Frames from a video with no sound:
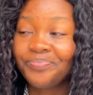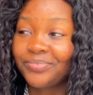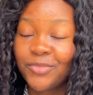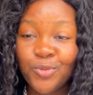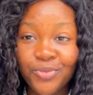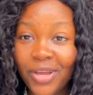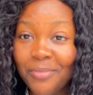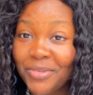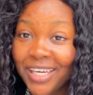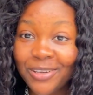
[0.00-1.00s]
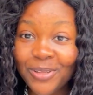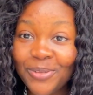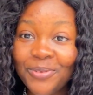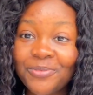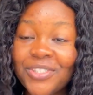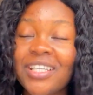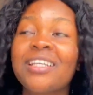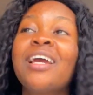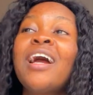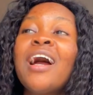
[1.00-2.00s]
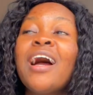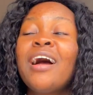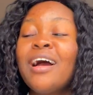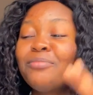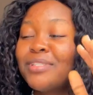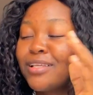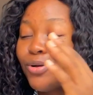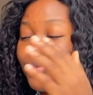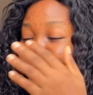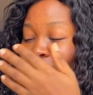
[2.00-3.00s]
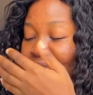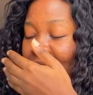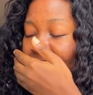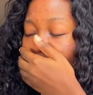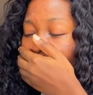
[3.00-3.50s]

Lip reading: even though I make a lot of research, please, I want to sneeze.